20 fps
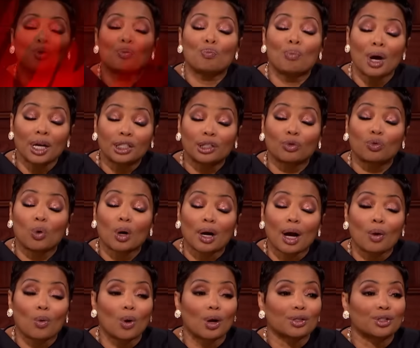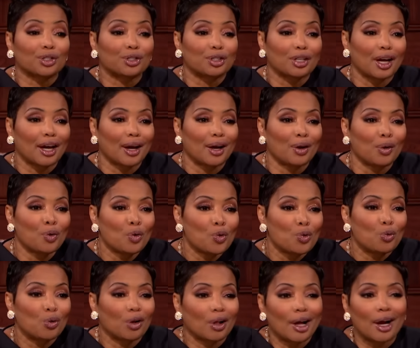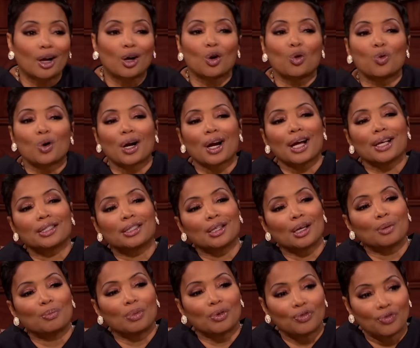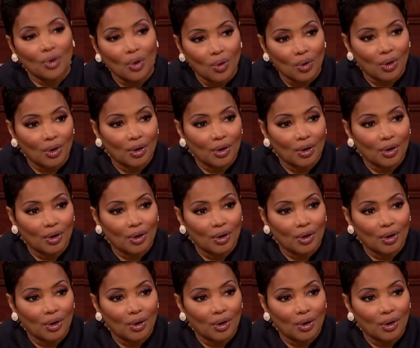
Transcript: Much of what I want to say will echo what I said before.